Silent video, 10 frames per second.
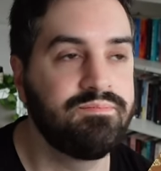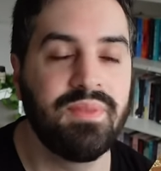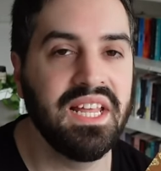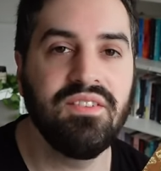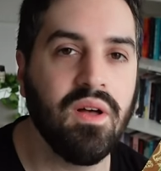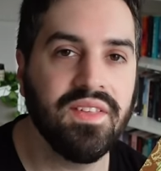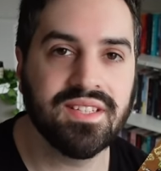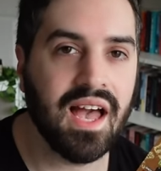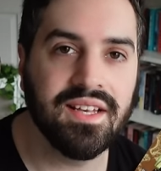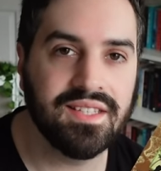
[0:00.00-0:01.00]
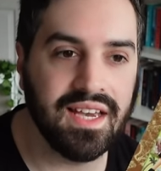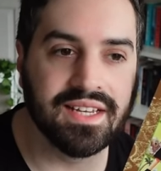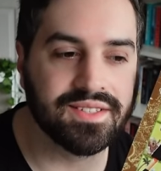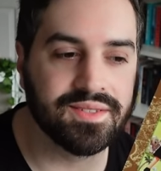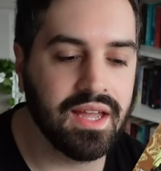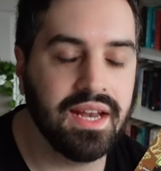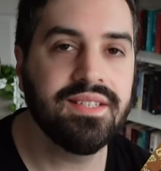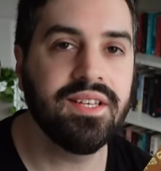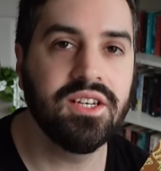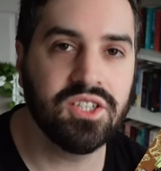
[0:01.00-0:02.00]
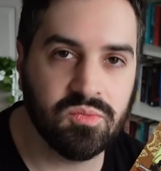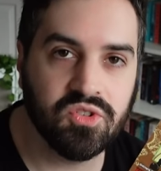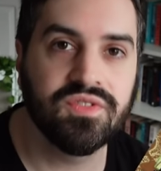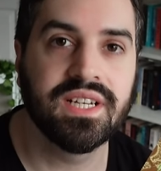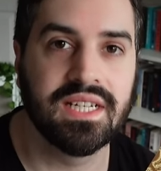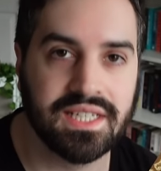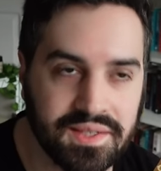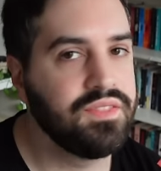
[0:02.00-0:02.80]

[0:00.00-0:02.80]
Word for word: Believe what this guy says. Innocent until proven guilty.